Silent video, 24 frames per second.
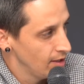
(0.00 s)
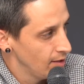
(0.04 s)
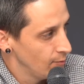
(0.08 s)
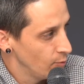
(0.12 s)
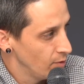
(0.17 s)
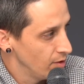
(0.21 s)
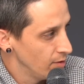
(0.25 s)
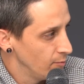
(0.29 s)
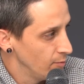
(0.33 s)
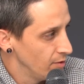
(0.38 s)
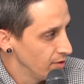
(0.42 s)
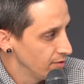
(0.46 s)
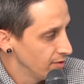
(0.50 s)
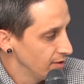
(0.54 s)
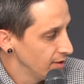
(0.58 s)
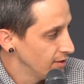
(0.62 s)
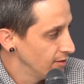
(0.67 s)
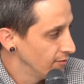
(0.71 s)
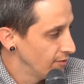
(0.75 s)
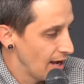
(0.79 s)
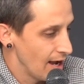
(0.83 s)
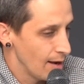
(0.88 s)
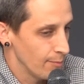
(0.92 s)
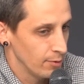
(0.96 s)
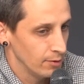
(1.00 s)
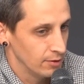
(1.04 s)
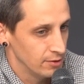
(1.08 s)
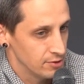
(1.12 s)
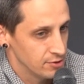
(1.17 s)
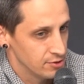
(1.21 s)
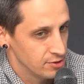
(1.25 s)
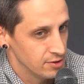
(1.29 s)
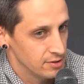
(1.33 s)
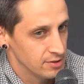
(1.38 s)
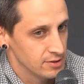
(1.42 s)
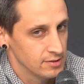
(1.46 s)
we we think of Apple
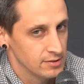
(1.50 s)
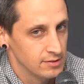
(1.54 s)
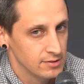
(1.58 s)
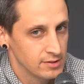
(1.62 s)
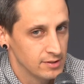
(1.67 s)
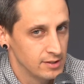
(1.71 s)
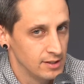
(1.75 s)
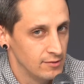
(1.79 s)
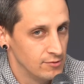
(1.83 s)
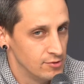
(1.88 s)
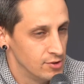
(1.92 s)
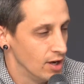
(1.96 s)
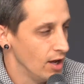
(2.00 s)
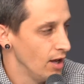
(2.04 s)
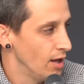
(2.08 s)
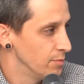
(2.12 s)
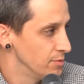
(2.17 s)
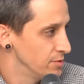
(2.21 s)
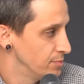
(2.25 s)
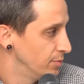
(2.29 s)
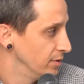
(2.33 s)
as just Steve Jobs,